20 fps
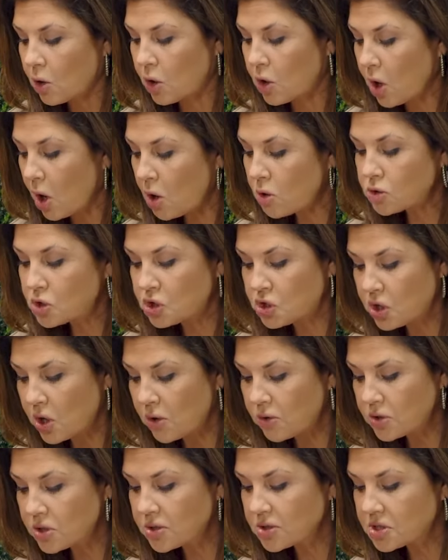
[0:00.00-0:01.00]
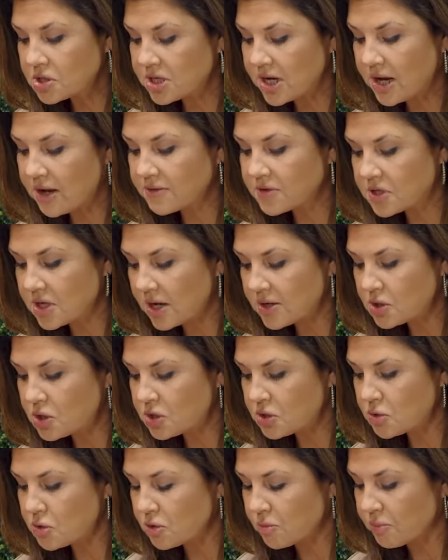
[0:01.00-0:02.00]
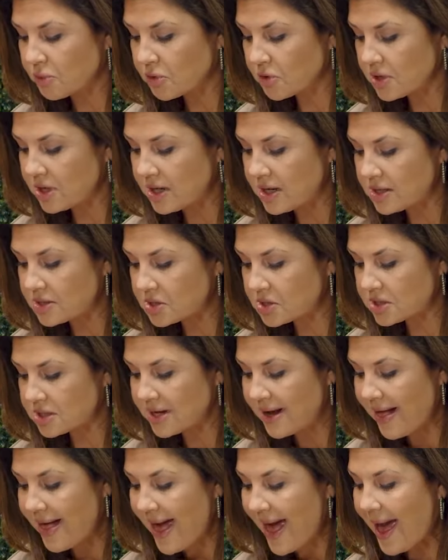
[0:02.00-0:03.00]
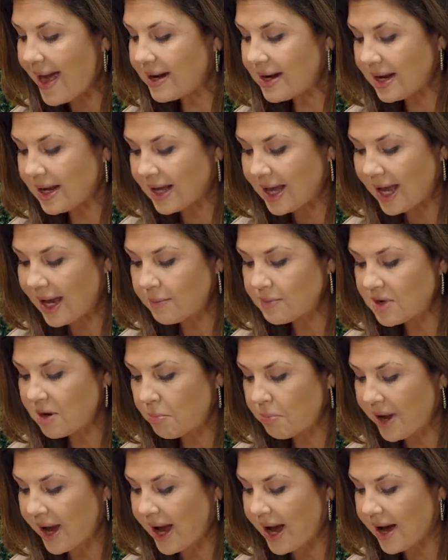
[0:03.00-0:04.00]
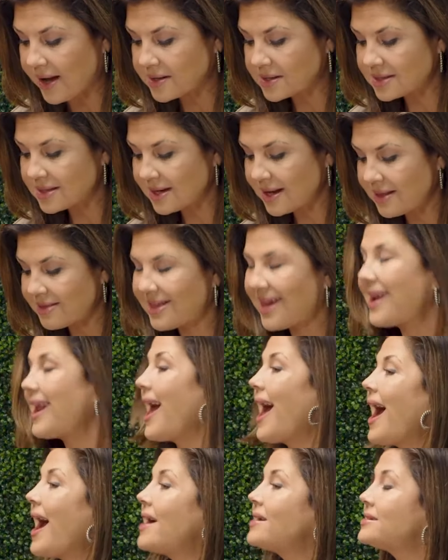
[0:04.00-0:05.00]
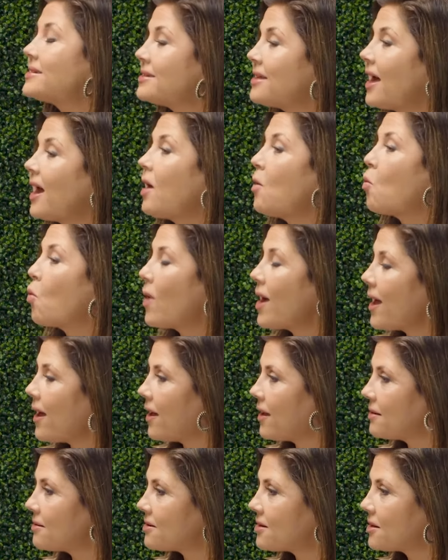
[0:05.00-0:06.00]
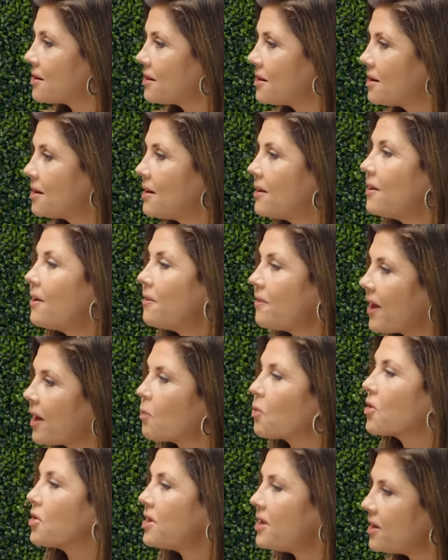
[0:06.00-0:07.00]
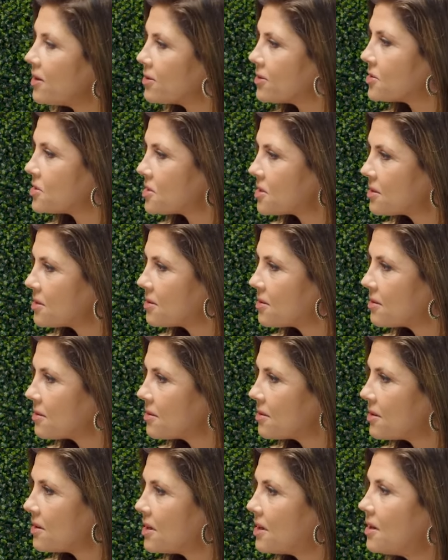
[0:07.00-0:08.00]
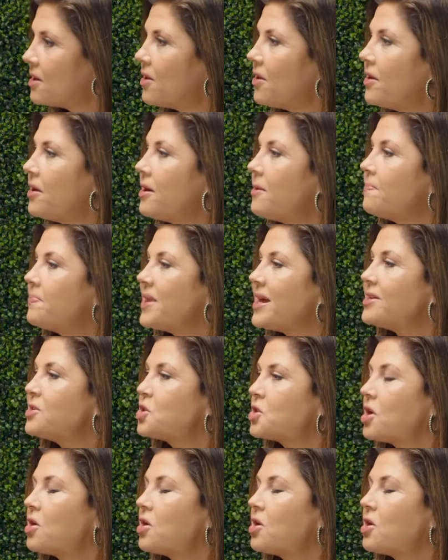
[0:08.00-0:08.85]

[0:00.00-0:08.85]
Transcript: Go show yourselves unto the priest. And it came to pass that as they went, they were healed. And yeah.